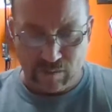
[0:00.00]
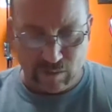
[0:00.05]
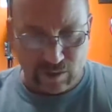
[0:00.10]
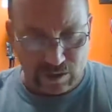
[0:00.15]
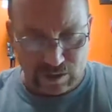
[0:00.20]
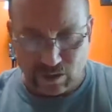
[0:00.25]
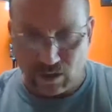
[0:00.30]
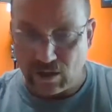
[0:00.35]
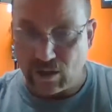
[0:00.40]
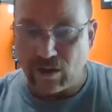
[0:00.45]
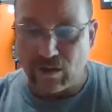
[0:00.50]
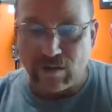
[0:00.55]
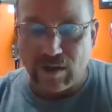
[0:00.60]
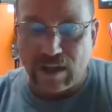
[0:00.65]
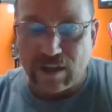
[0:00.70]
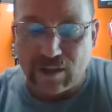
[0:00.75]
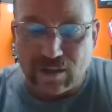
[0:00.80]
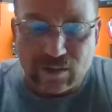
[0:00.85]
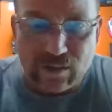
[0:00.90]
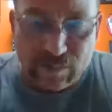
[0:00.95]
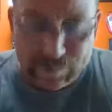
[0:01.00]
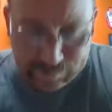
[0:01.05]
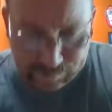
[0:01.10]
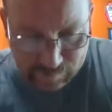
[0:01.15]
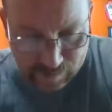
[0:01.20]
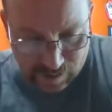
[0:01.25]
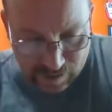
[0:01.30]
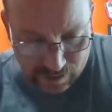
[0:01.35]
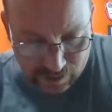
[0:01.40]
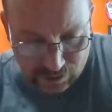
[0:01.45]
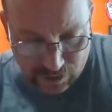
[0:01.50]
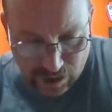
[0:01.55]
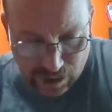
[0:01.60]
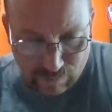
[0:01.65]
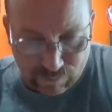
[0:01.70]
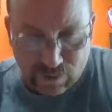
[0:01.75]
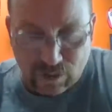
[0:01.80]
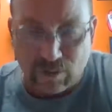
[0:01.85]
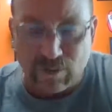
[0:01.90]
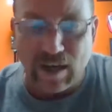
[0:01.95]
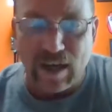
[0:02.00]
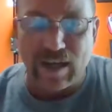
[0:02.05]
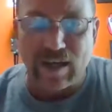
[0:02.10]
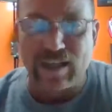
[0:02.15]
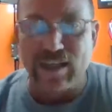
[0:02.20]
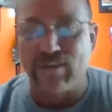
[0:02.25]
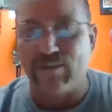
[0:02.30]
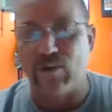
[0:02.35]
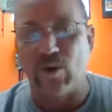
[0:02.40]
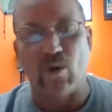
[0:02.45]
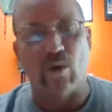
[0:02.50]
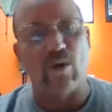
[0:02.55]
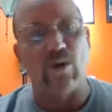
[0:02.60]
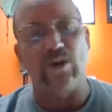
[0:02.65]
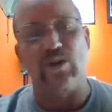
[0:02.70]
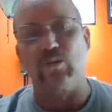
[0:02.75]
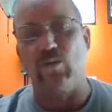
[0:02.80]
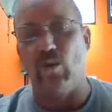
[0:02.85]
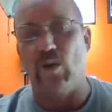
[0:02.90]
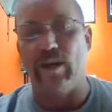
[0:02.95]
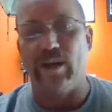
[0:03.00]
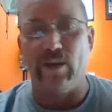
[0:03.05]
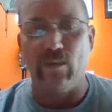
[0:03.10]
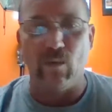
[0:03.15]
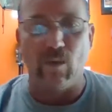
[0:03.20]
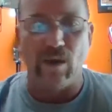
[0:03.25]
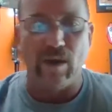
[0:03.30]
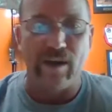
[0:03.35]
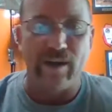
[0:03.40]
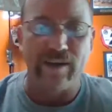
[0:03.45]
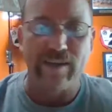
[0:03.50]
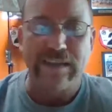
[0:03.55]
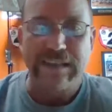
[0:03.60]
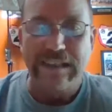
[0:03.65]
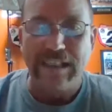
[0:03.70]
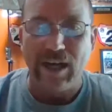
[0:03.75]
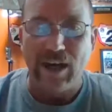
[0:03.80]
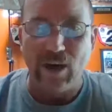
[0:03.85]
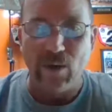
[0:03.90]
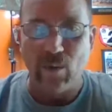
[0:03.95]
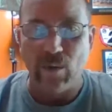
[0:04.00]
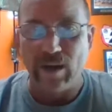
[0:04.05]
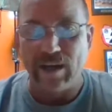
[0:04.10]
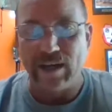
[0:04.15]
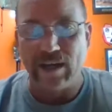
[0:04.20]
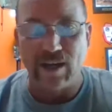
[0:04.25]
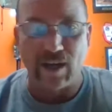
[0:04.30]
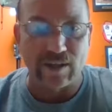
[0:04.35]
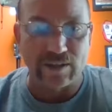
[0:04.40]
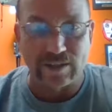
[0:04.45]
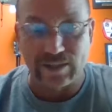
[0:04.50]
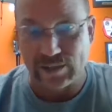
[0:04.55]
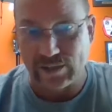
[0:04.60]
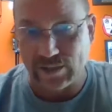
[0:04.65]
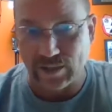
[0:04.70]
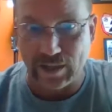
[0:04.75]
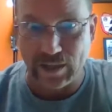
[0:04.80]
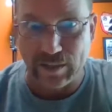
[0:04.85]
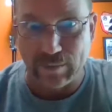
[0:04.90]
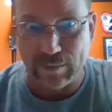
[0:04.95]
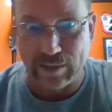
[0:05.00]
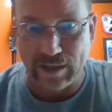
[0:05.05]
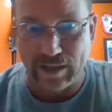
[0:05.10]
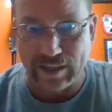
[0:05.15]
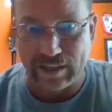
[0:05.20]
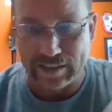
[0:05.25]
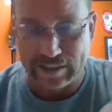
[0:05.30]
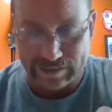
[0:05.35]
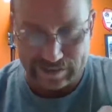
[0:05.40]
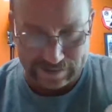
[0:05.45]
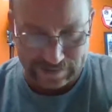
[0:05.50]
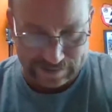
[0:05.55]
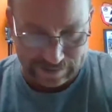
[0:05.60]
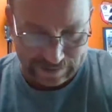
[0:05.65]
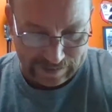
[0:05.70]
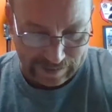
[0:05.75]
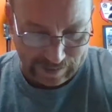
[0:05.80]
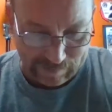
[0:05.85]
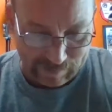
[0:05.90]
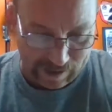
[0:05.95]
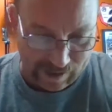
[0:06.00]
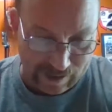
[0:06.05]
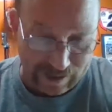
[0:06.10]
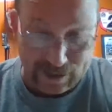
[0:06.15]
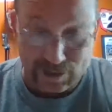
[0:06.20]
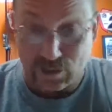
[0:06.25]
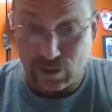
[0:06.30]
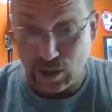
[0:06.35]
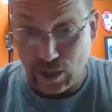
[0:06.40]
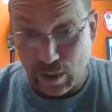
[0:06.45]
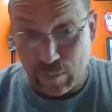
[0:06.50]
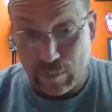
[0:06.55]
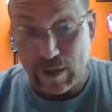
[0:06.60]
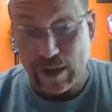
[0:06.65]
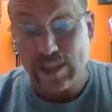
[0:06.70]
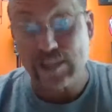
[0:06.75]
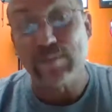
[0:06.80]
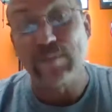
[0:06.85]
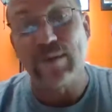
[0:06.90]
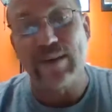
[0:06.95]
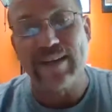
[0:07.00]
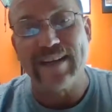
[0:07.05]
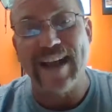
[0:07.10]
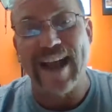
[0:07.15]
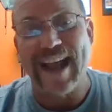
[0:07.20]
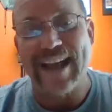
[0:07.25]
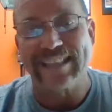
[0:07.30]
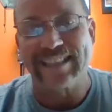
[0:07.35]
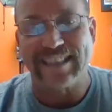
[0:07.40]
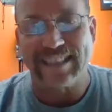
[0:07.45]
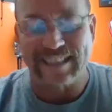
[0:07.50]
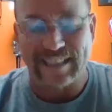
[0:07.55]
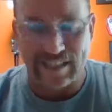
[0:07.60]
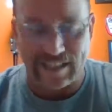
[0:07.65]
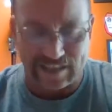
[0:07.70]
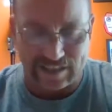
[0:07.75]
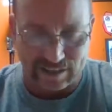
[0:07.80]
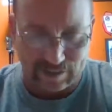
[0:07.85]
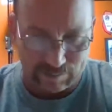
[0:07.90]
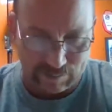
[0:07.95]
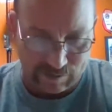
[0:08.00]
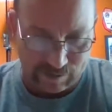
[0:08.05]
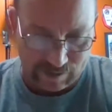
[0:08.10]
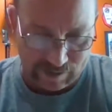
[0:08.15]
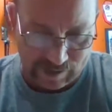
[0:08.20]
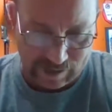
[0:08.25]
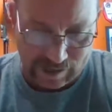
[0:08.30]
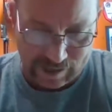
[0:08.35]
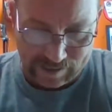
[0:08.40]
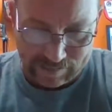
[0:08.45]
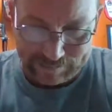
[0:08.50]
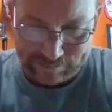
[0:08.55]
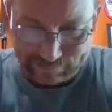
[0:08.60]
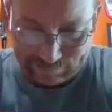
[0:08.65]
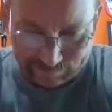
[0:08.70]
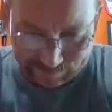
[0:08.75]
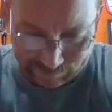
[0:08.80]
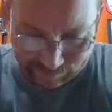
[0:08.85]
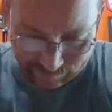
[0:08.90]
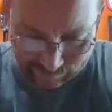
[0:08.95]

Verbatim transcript: We're just going to go right through them. Jeff Corelli, of course, one and one on what he calls his trail bike. Apparently, his trail bike's pretty nasty customer. Um,